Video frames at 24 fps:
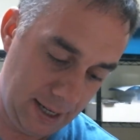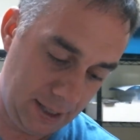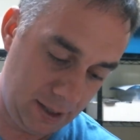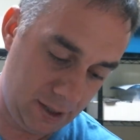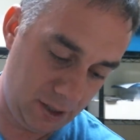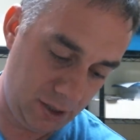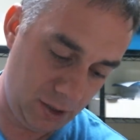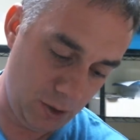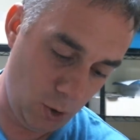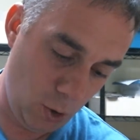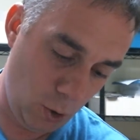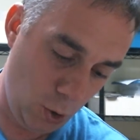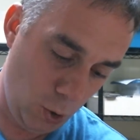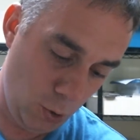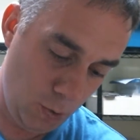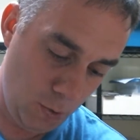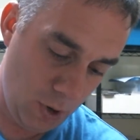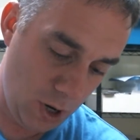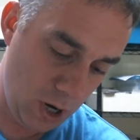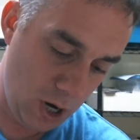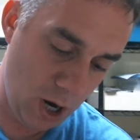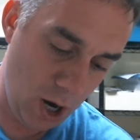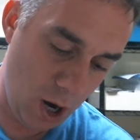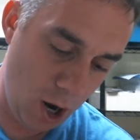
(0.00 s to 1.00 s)
Next,
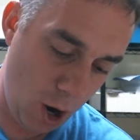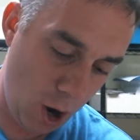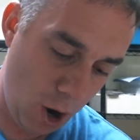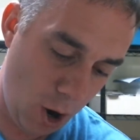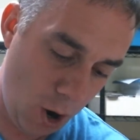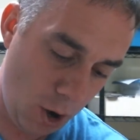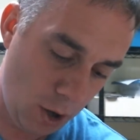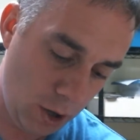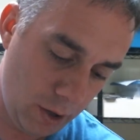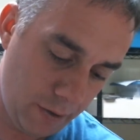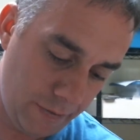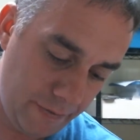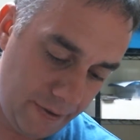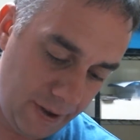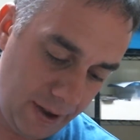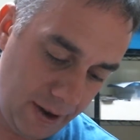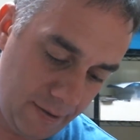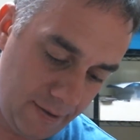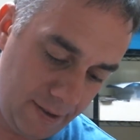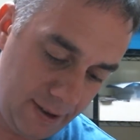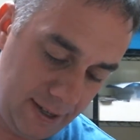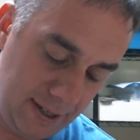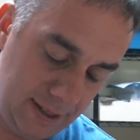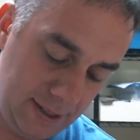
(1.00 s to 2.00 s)
Omar
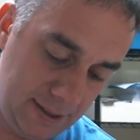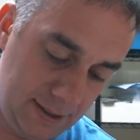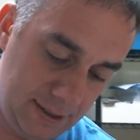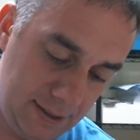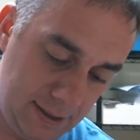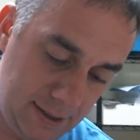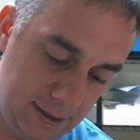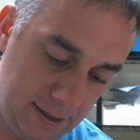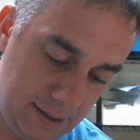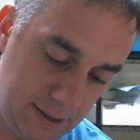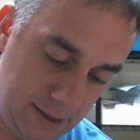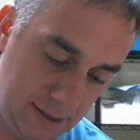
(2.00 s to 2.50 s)
Olivares